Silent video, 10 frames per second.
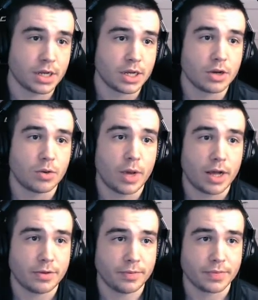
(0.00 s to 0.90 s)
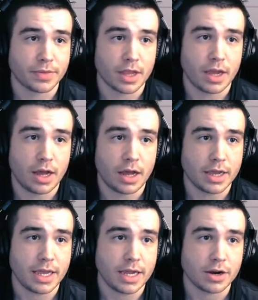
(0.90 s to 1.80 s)
Well,
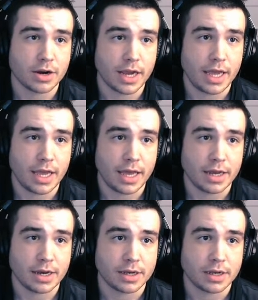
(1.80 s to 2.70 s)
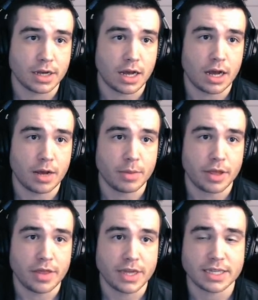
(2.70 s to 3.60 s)
here in
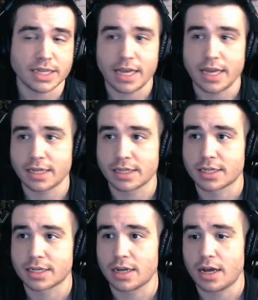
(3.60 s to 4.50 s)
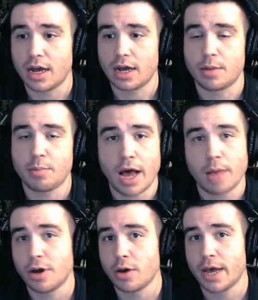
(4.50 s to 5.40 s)
this is Pop!
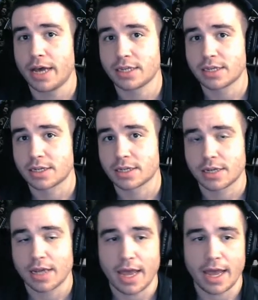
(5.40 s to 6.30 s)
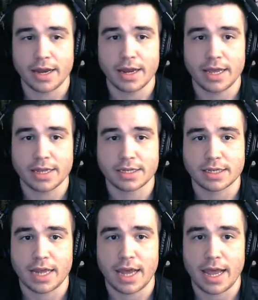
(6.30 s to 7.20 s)
OS, and it's
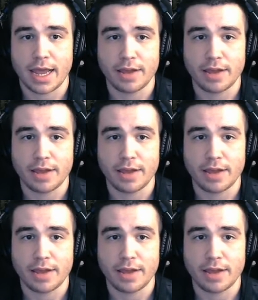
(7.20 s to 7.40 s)
a